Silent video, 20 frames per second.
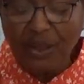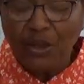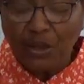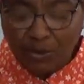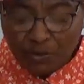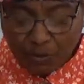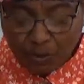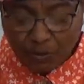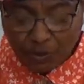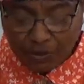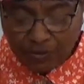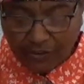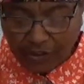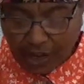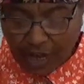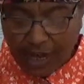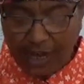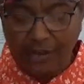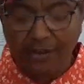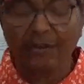So the
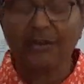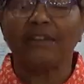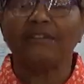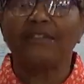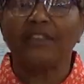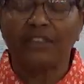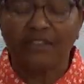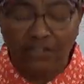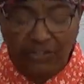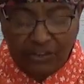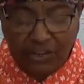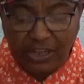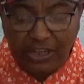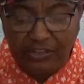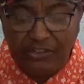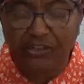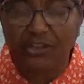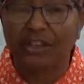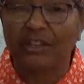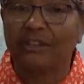title of this
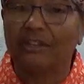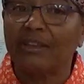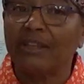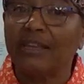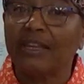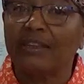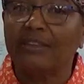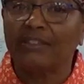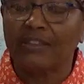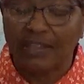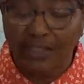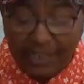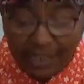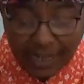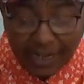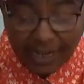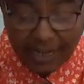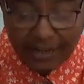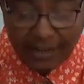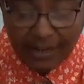teaching
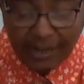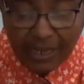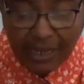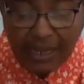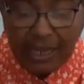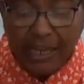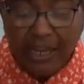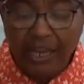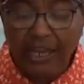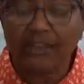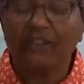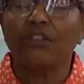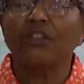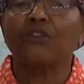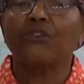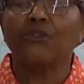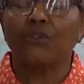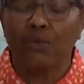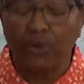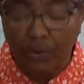today is
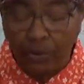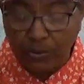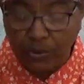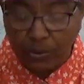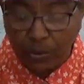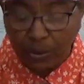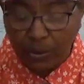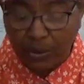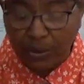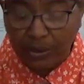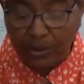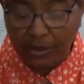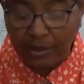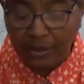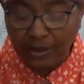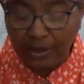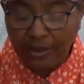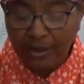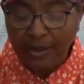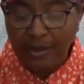The True Daughter,
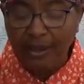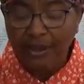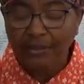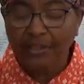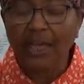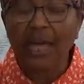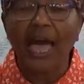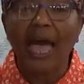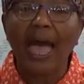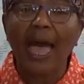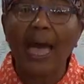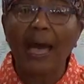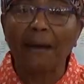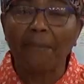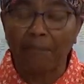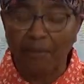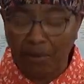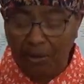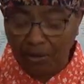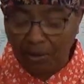the
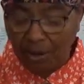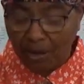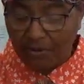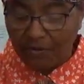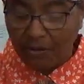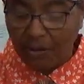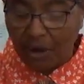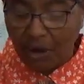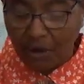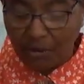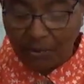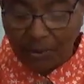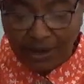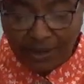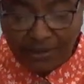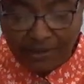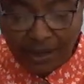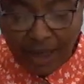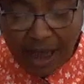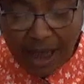Apple of
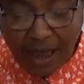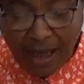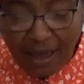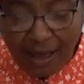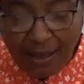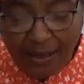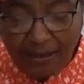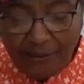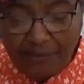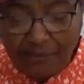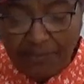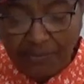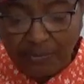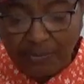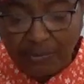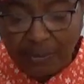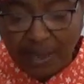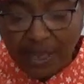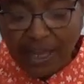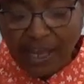Yahweh's Eye.
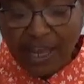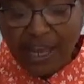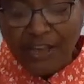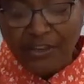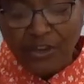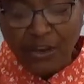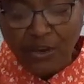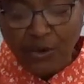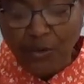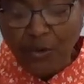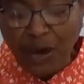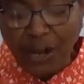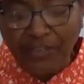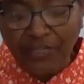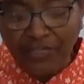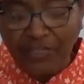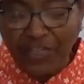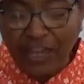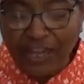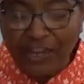The
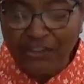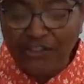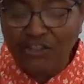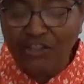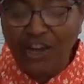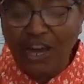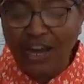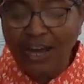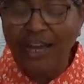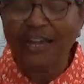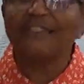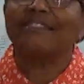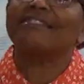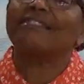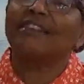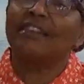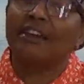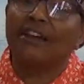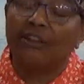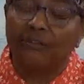great things Yah has
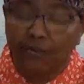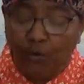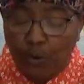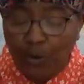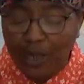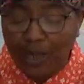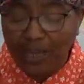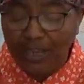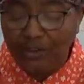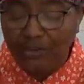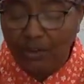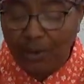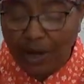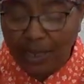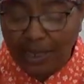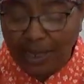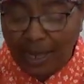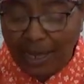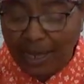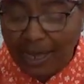done for
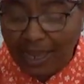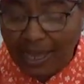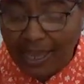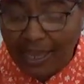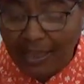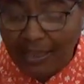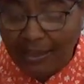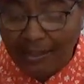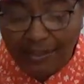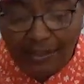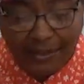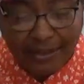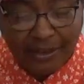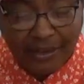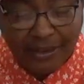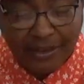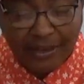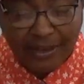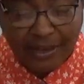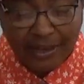Israel,
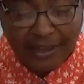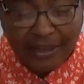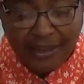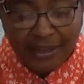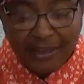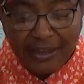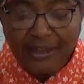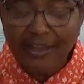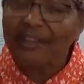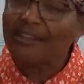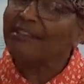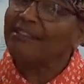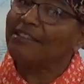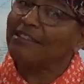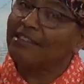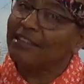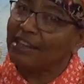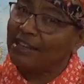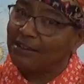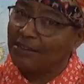
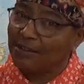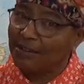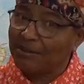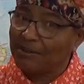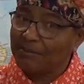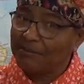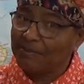consider.